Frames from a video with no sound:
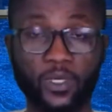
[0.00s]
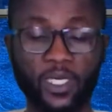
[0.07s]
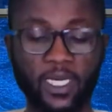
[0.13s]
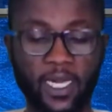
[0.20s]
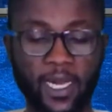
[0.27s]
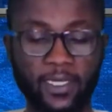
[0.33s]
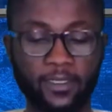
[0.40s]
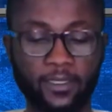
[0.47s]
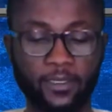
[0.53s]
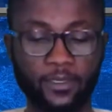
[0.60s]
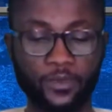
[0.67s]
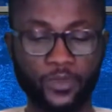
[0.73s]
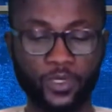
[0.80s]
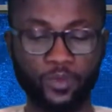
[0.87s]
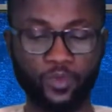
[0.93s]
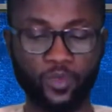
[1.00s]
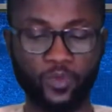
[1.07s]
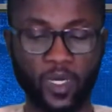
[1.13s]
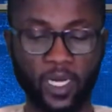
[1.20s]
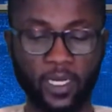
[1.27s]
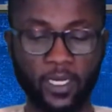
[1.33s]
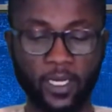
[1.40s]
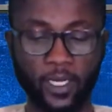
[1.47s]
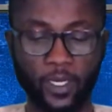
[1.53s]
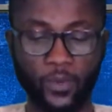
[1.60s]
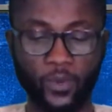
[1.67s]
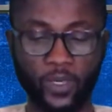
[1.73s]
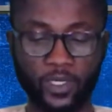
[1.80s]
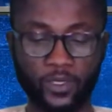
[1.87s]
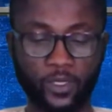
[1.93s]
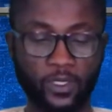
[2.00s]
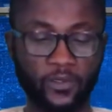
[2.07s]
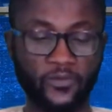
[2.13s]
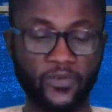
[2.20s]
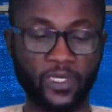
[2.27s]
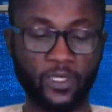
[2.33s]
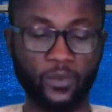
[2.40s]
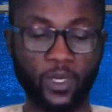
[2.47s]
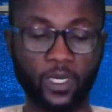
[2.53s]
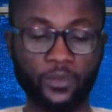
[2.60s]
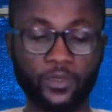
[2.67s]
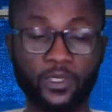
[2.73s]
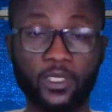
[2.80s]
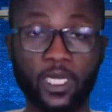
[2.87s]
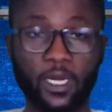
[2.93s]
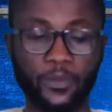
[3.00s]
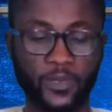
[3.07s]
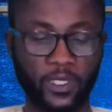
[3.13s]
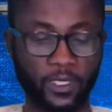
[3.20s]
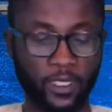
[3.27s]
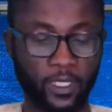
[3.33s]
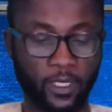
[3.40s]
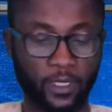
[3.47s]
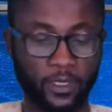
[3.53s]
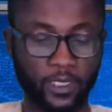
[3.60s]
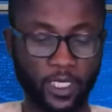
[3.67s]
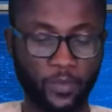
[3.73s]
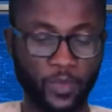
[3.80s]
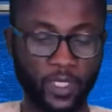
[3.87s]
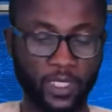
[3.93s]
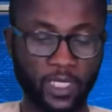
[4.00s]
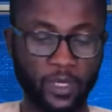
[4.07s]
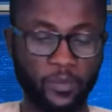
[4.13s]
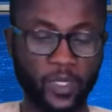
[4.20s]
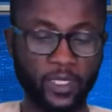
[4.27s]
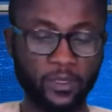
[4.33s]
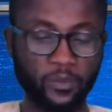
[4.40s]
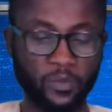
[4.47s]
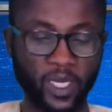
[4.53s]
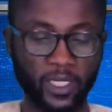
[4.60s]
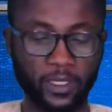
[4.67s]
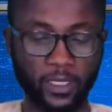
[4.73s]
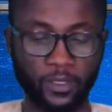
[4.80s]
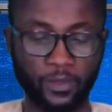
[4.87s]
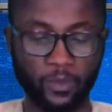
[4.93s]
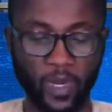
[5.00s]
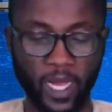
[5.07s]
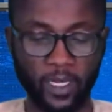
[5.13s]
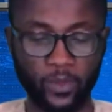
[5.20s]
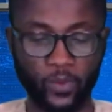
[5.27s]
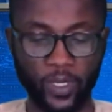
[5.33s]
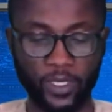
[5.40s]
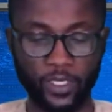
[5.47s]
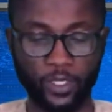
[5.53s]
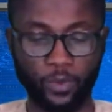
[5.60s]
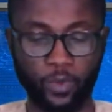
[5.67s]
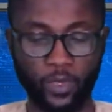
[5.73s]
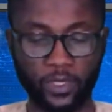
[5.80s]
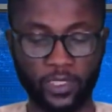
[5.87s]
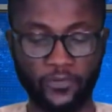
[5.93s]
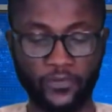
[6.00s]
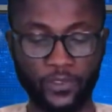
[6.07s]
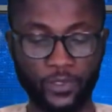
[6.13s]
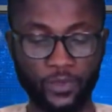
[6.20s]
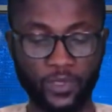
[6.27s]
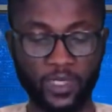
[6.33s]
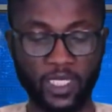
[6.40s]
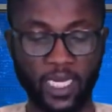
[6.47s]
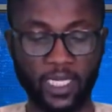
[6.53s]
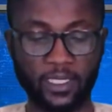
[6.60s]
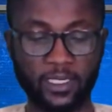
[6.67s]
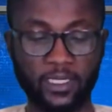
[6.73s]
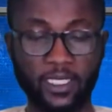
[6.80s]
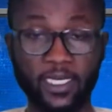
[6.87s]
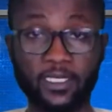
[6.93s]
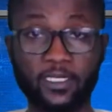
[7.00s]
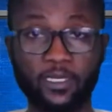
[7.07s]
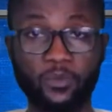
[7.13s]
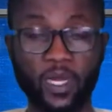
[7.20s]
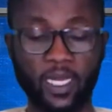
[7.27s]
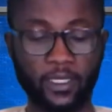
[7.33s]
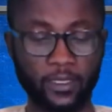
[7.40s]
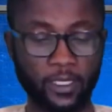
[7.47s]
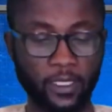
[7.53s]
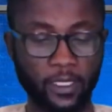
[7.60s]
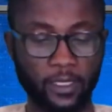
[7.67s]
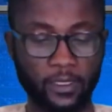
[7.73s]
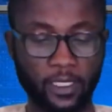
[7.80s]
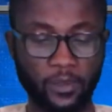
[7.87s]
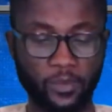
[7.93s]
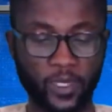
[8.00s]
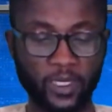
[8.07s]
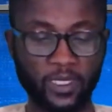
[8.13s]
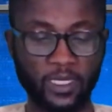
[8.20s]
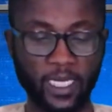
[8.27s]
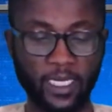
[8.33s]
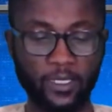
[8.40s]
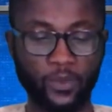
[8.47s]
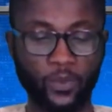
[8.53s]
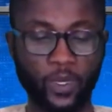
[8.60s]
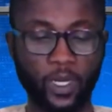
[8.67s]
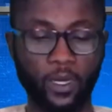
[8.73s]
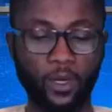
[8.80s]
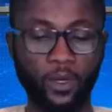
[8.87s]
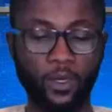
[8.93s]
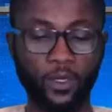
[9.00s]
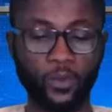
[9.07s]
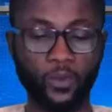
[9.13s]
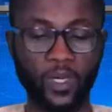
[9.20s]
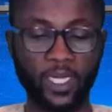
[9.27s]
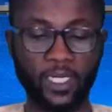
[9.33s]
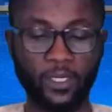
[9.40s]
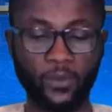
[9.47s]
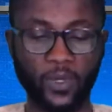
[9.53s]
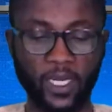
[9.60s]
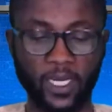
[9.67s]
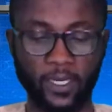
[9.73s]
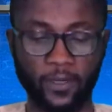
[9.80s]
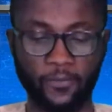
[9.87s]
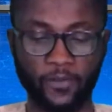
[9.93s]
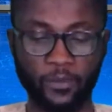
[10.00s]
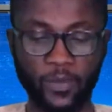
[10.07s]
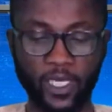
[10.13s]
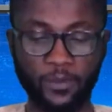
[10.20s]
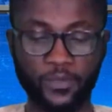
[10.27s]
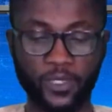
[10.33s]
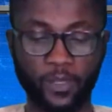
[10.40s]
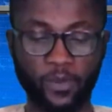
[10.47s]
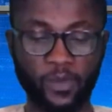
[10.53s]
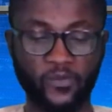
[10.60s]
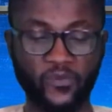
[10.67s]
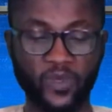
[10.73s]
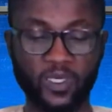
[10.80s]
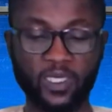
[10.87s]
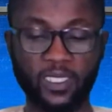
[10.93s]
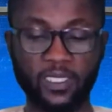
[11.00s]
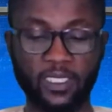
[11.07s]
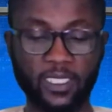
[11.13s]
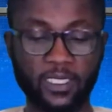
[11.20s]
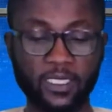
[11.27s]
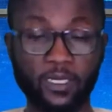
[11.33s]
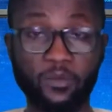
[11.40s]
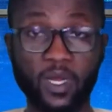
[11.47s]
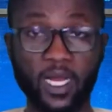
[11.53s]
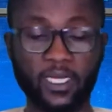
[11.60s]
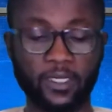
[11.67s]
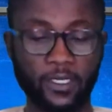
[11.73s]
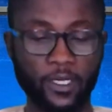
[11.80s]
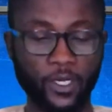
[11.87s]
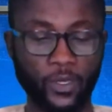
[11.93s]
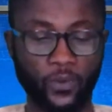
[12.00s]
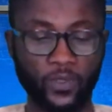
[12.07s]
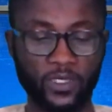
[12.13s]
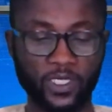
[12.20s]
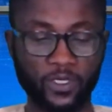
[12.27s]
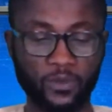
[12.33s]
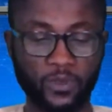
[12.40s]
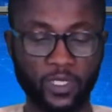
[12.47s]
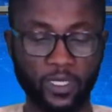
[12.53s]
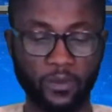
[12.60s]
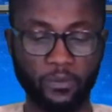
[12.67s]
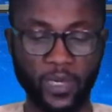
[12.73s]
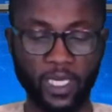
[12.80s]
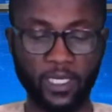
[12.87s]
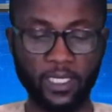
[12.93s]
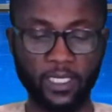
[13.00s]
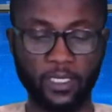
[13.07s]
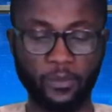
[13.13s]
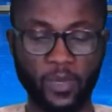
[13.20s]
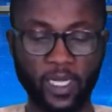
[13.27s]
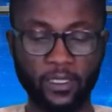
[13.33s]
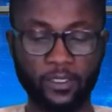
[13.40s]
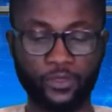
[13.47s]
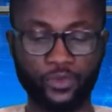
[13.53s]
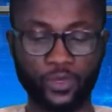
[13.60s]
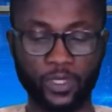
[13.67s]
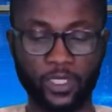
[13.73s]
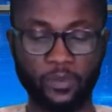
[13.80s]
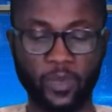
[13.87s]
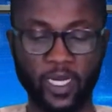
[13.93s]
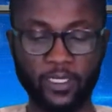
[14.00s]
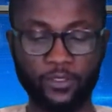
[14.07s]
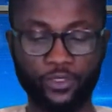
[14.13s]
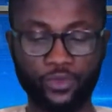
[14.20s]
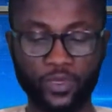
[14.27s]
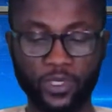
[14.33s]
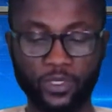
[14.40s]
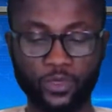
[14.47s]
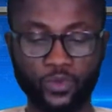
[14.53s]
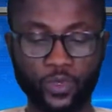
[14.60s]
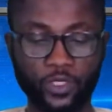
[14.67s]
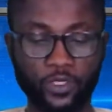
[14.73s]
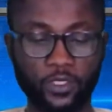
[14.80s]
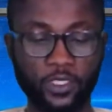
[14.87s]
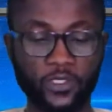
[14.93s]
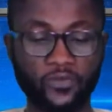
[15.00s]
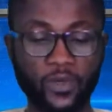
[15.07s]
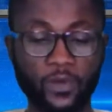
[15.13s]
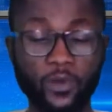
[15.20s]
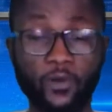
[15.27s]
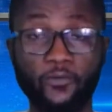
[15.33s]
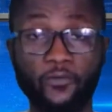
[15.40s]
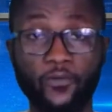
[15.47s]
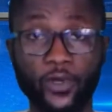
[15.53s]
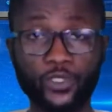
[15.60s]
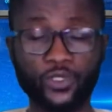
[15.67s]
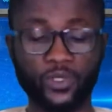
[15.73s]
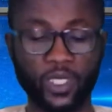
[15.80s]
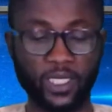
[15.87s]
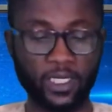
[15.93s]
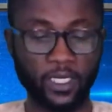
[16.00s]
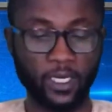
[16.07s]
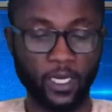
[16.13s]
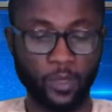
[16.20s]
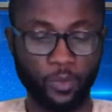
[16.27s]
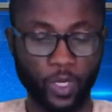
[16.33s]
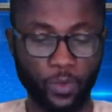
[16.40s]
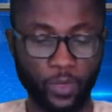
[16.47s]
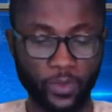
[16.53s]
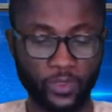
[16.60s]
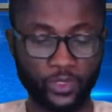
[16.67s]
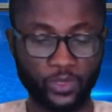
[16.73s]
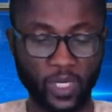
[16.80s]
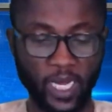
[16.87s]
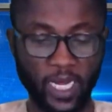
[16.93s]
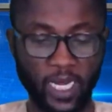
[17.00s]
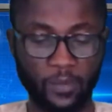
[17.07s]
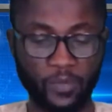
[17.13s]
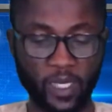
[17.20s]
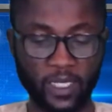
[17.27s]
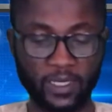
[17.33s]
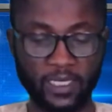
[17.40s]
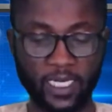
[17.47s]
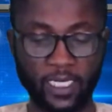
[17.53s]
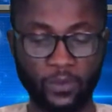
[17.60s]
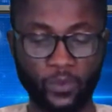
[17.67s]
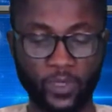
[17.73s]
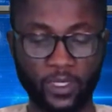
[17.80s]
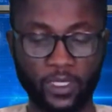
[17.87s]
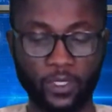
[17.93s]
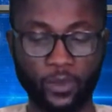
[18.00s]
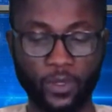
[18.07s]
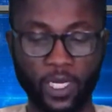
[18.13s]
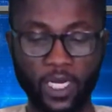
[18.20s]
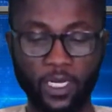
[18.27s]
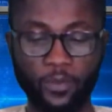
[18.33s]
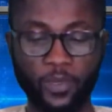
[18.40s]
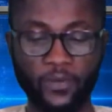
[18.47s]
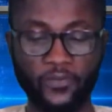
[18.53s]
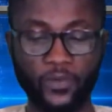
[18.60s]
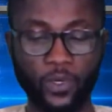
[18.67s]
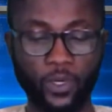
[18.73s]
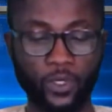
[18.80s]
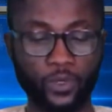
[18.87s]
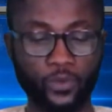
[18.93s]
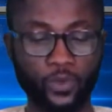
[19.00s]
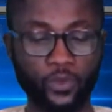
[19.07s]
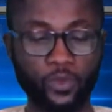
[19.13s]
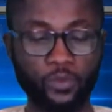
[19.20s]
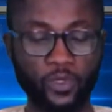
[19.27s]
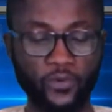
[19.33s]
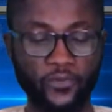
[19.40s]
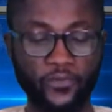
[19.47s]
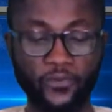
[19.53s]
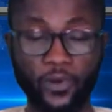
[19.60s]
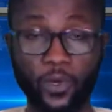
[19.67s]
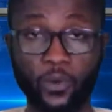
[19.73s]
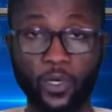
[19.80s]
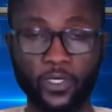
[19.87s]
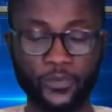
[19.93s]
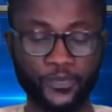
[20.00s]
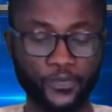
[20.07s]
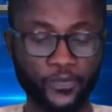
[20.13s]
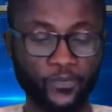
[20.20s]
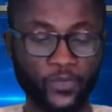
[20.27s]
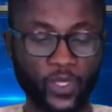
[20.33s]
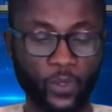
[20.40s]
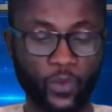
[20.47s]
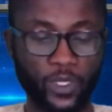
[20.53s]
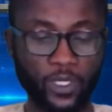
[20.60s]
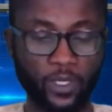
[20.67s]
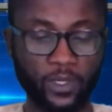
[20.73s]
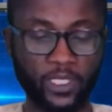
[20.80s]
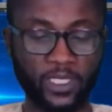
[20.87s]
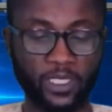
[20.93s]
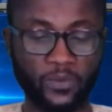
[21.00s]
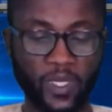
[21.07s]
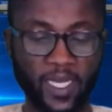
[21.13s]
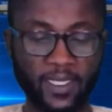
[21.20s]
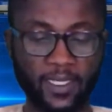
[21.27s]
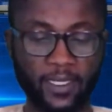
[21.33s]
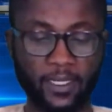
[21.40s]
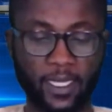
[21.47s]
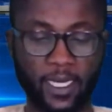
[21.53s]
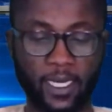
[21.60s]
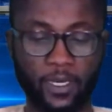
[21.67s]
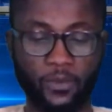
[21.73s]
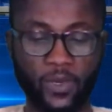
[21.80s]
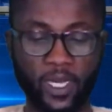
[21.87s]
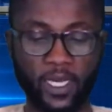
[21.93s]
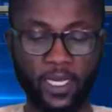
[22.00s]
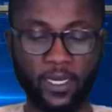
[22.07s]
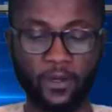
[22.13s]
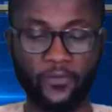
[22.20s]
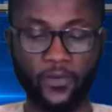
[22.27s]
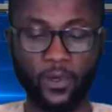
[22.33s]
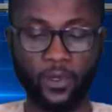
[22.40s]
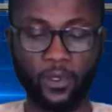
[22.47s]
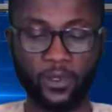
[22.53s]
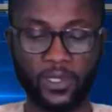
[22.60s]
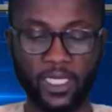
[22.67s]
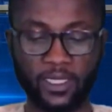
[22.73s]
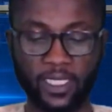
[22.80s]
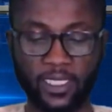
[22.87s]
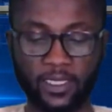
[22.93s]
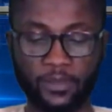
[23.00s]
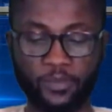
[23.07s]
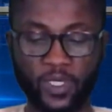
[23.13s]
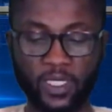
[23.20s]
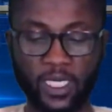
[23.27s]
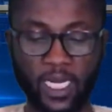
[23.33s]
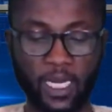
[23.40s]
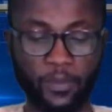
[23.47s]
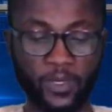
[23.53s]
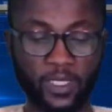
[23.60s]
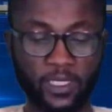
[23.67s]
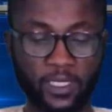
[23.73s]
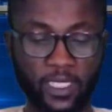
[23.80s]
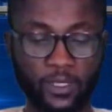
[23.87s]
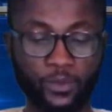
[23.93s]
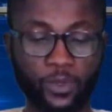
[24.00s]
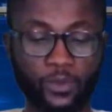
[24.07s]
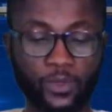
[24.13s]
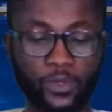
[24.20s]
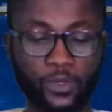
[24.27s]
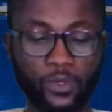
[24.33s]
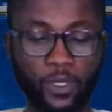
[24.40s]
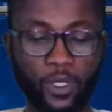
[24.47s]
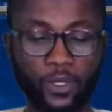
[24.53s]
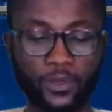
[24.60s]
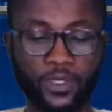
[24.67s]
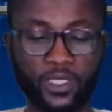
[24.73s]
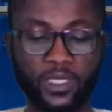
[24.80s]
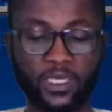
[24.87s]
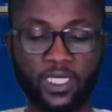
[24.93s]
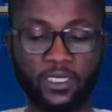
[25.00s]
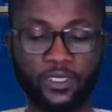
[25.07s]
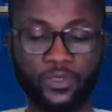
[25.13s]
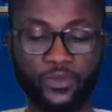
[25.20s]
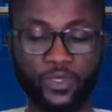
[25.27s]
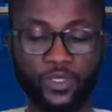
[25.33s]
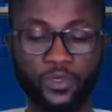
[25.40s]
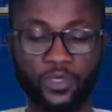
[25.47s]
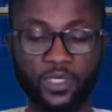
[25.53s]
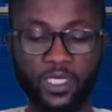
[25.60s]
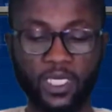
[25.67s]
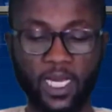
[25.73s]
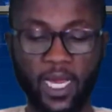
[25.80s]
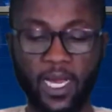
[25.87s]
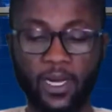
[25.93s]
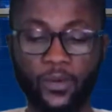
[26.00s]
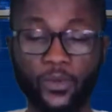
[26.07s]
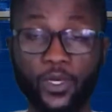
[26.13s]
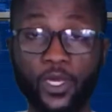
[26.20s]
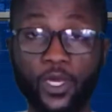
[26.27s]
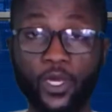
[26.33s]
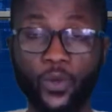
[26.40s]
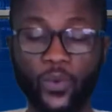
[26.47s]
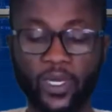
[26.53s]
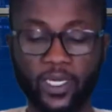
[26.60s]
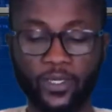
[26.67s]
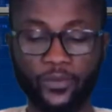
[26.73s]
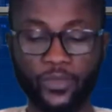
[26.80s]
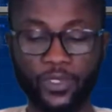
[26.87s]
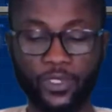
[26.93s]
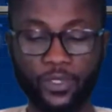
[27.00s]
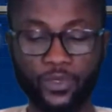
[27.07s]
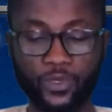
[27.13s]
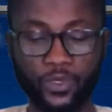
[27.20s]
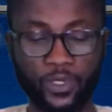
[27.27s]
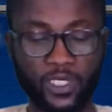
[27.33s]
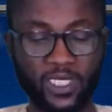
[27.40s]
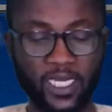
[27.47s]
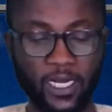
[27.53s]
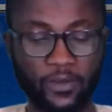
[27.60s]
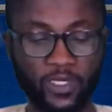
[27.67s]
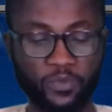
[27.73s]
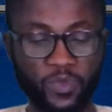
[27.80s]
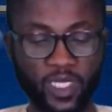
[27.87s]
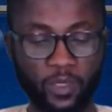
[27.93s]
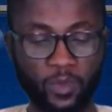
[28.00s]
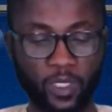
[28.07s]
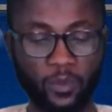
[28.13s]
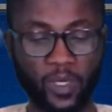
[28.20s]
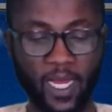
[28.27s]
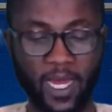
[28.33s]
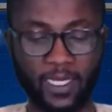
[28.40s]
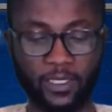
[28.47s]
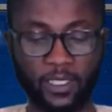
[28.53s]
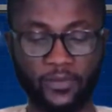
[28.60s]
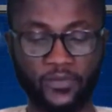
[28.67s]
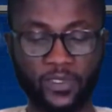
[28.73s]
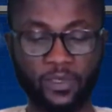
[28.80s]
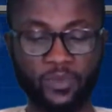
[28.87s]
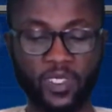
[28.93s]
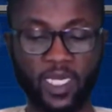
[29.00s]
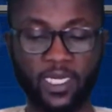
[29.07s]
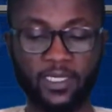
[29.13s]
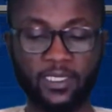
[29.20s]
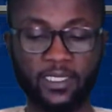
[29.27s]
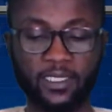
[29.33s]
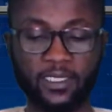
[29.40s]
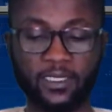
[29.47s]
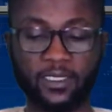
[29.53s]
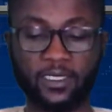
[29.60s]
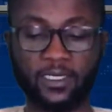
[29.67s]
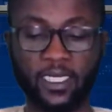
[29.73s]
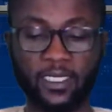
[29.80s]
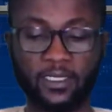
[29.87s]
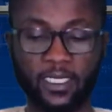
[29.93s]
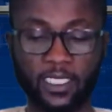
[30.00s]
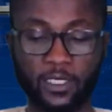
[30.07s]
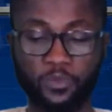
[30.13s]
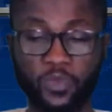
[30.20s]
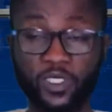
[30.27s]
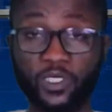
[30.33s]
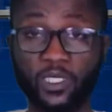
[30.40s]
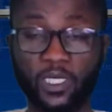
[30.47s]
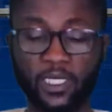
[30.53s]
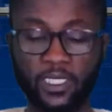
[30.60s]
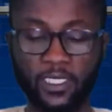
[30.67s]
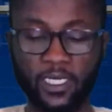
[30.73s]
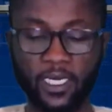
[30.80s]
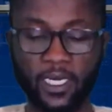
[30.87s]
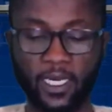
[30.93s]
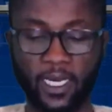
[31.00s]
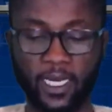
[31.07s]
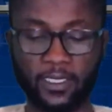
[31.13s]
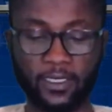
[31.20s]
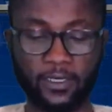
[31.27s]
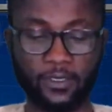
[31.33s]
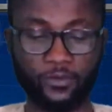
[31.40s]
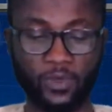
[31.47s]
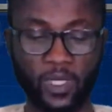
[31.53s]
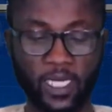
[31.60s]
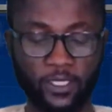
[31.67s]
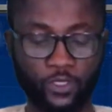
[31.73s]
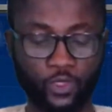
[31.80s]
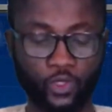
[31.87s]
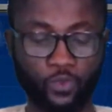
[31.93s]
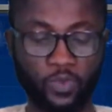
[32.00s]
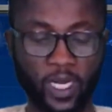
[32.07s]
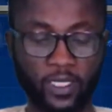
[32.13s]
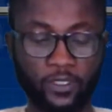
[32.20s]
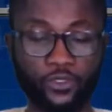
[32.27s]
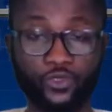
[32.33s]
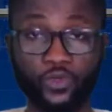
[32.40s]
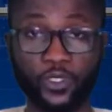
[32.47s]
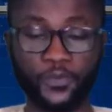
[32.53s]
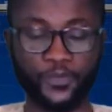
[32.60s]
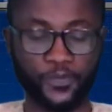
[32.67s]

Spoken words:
AIG Senusi Buba, who has done very well, stopped." CP Daban made the remark when he reported for duty at the state command. Daban said, "We are all well aware of the main problem facing this command, which is mainly banditry. The banditry situation is very unfortunate, but we will try our best, and with the help of God, we will move forward. We know the terrain and are aware of all that has been happening, and we will do all things necessary to see how we can reduce to the nearest minimum act of criminalities in the state, especially as it relates to banditry."